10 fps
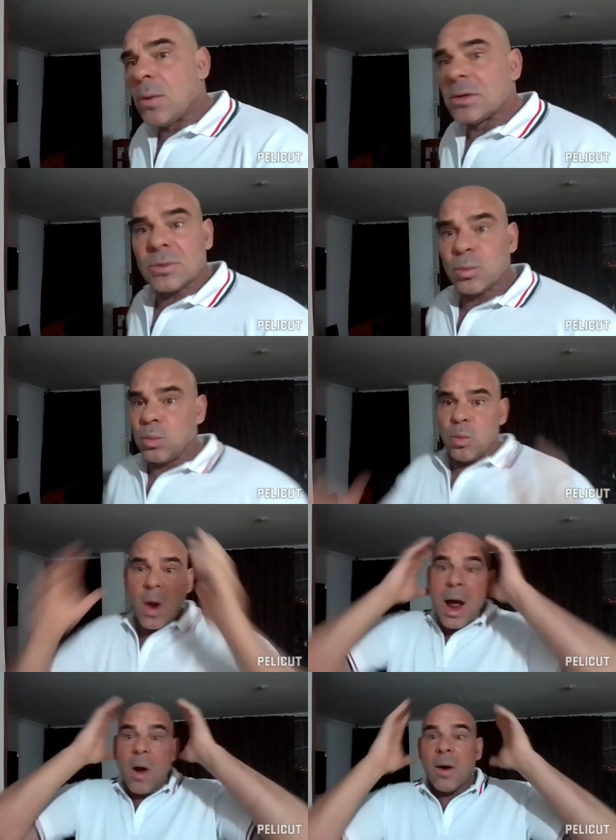that was,
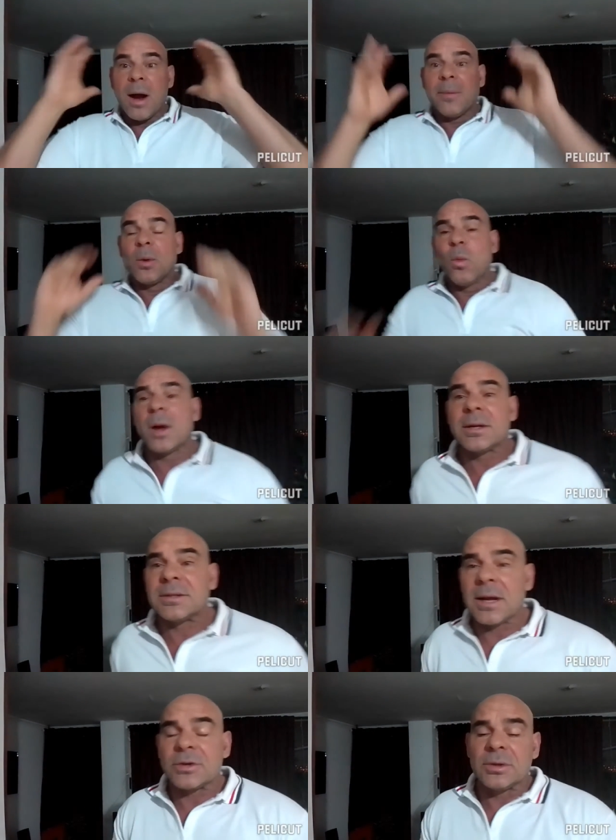wow. What a
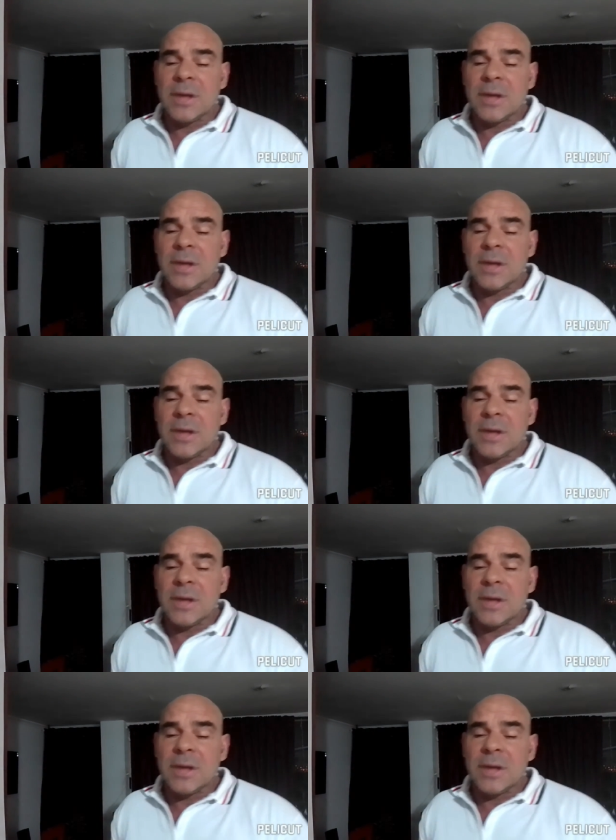session.